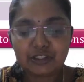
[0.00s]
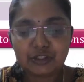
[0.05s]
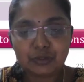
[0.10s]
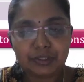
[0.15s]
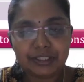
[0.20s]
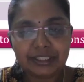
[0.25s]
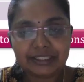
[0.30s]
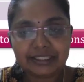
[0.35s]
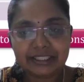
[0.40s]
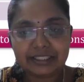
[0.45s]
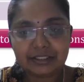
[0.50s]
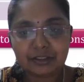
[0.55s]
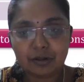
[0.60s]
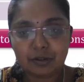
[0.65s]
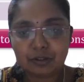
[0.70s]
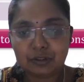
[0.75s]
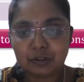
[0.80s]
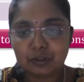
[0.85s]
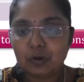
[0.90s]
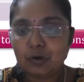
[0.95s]
So this is
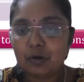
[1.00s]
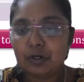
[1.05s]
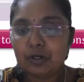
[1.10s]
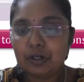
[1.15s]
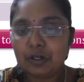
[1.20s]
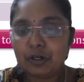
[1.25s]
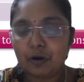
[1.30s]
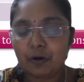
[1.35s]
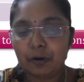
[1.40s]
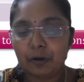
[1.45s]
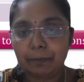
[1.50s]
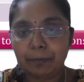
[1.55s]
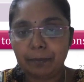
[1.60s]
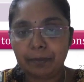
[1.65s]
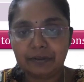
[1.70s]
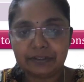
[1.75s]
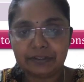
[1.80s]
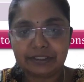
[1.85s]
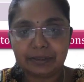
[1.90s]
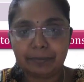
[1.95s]
also not
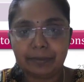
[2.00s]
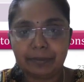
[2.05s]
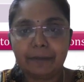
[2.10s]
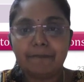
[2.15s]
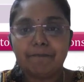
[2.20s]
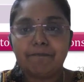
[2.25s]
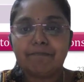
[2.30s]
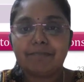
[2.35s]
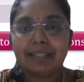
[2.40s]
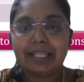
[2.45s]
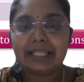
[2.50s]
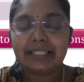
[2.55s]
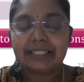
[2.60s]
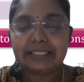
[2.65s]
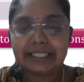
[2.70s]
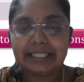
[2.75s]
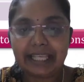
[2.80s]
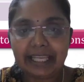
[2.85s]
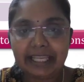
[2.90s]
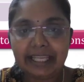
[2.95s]
possible.
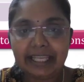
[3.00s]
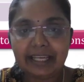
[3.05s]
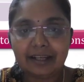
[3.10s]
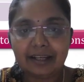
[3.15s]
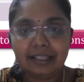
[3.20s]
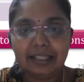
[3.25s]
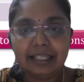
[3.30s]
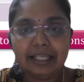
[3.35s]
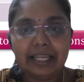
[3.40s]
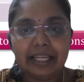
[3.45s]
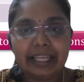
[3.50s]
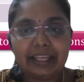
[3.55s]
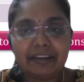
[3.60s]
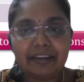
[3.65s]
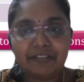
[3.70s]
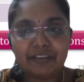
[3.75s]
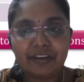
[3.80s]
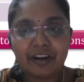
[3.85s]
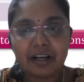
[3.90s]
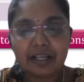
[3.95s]
See here,
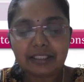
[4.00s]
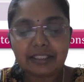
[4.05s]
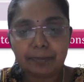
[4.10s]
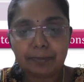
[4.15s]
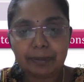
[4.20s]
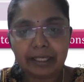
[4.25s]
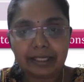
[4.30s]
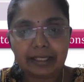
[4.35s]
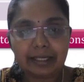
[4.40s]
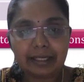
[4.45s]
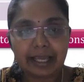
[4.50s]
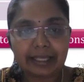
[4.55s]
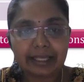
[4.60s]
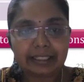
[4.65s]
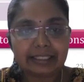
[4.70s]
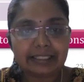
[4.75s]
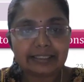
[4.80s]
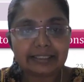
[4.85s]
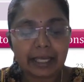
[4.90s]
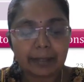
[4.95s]
if you are split
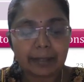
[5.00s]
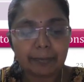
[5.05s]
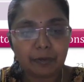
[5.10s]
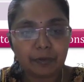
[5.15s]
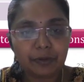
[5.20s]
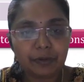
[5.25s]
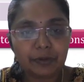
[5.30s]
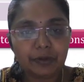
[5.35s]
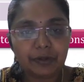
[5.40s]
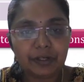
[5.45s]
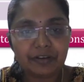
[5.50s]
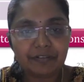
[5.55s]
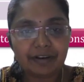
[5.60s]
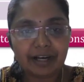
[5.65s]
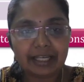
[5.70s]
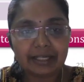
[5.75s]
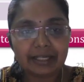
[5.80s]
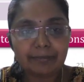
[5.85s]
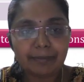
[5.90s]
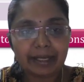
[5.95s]
like this, I'm going to
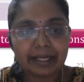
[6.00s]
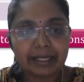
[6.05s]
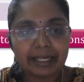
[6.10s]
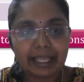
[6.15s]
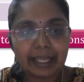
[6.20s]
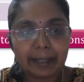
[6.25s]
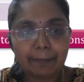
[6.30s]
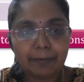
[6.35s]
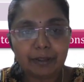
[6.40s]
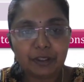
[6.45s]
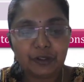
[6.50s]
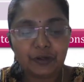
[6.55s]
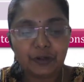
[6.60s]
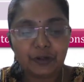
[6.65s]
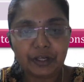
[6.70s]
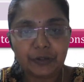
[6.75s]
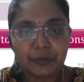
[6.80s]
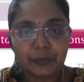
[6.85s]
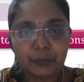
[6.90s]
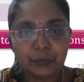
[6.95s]
divide my table
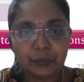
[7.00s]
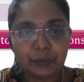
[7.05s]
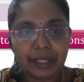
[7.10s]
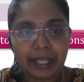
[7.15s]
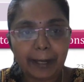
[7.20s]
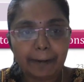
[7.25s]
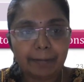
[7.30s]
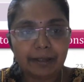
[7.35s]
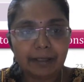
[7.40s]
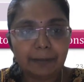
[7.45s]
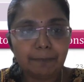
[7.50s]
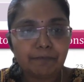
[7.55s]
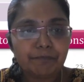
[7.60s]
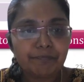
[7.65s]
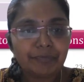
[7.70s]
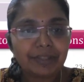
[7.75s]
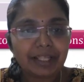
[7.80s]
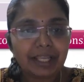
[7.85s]
into a two table.